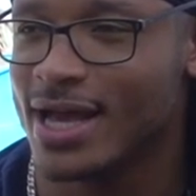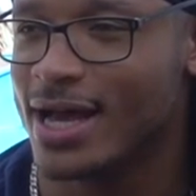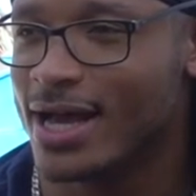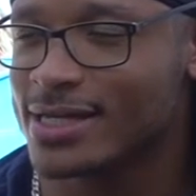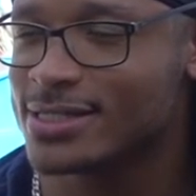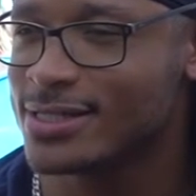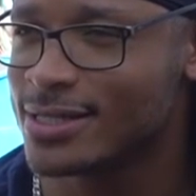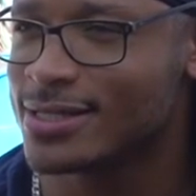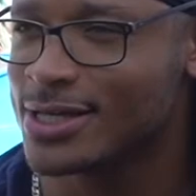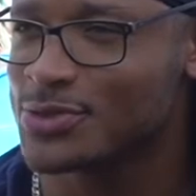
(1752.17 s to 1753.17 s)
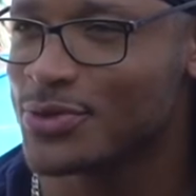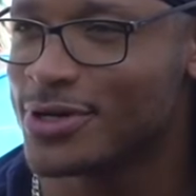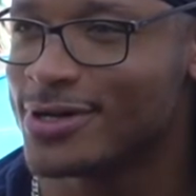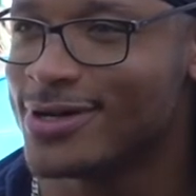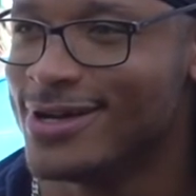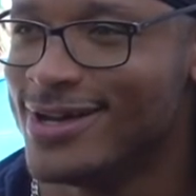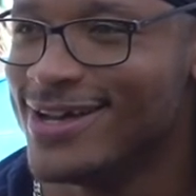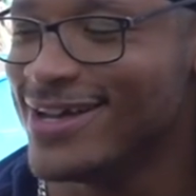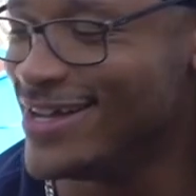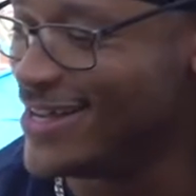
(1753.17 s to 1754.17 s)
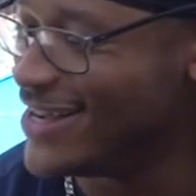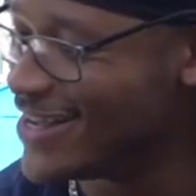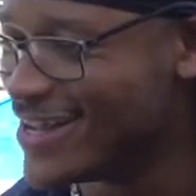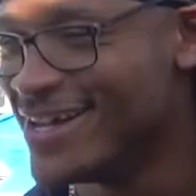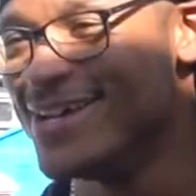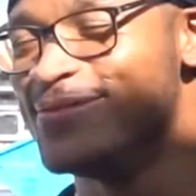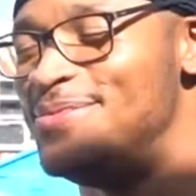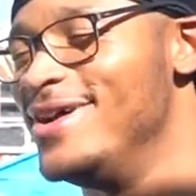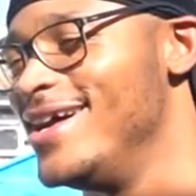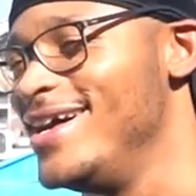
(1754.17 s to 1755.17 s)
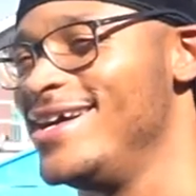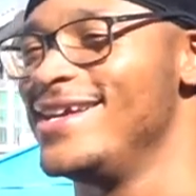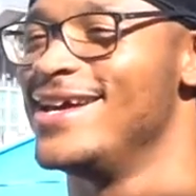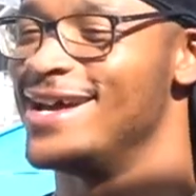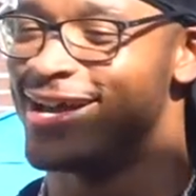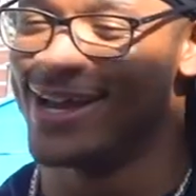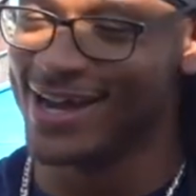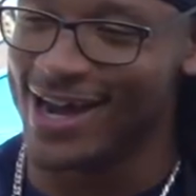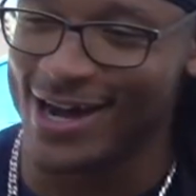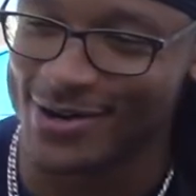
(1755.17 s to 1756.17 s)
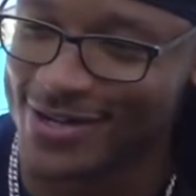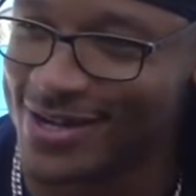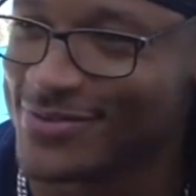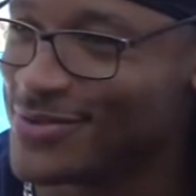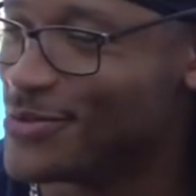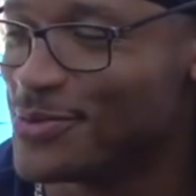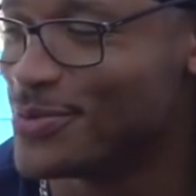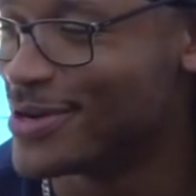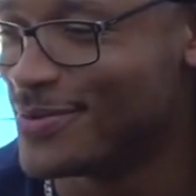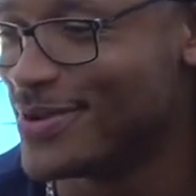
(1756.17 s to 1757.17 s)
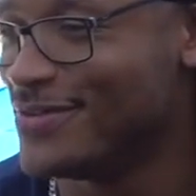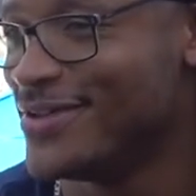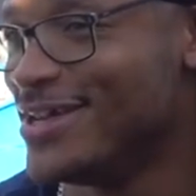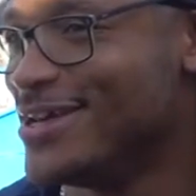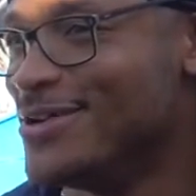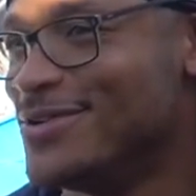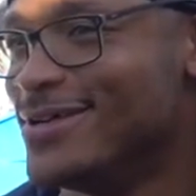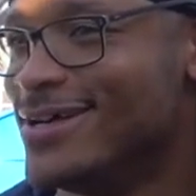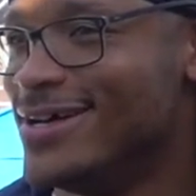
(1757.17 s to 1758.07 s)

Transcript: I actually think that's wrong. But we'll put it up in the video.